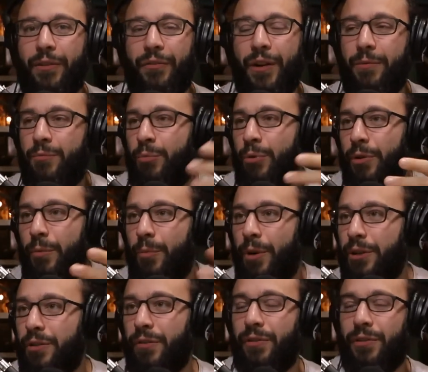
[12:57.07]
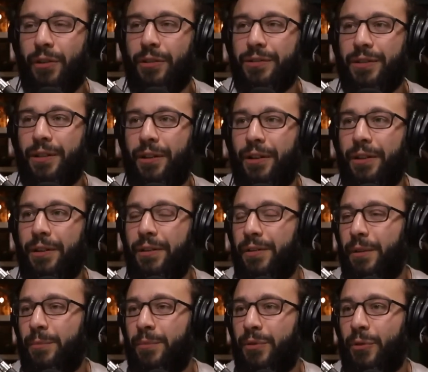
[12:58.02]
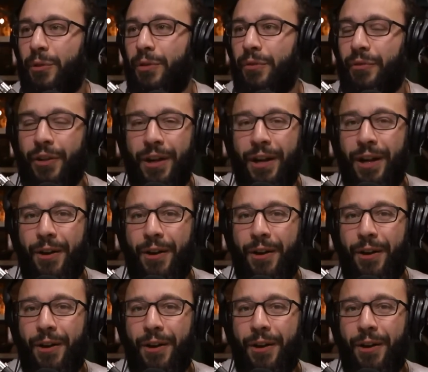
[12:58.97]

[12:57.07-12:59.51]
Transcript: If I put a bunch of salt on some sort of